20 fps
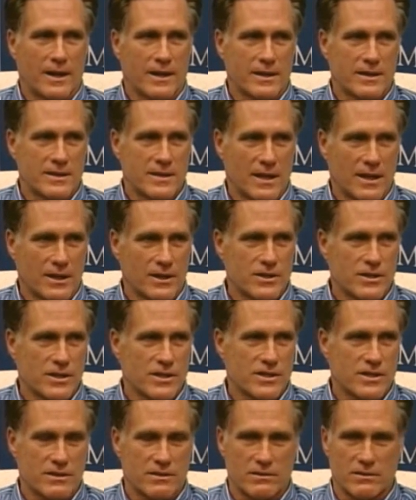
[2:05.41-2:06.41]

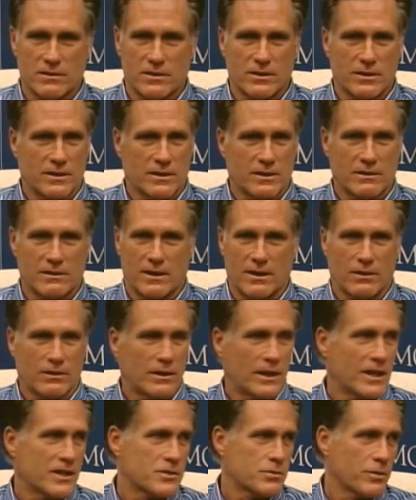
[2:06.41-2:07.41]
intelligence and couldn't care
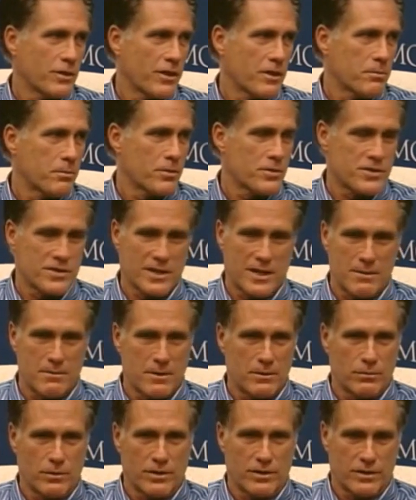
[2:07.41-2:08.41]
less whether the person came
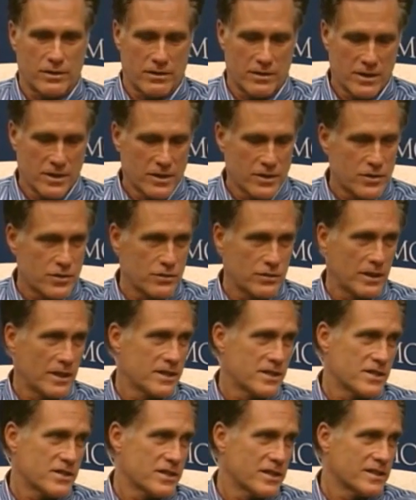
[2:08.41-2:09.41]
in with their
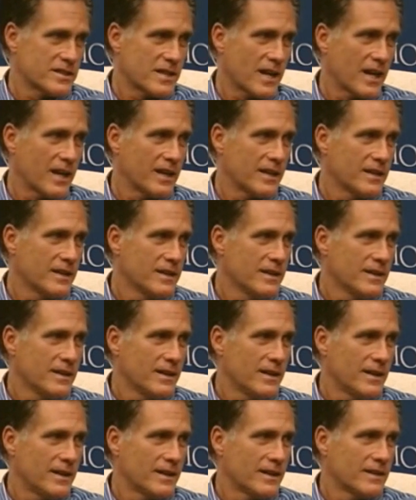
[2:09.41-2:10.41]
shoelaces untied,
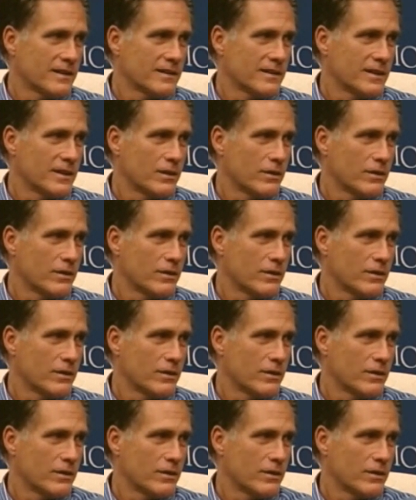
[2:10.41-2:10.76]
a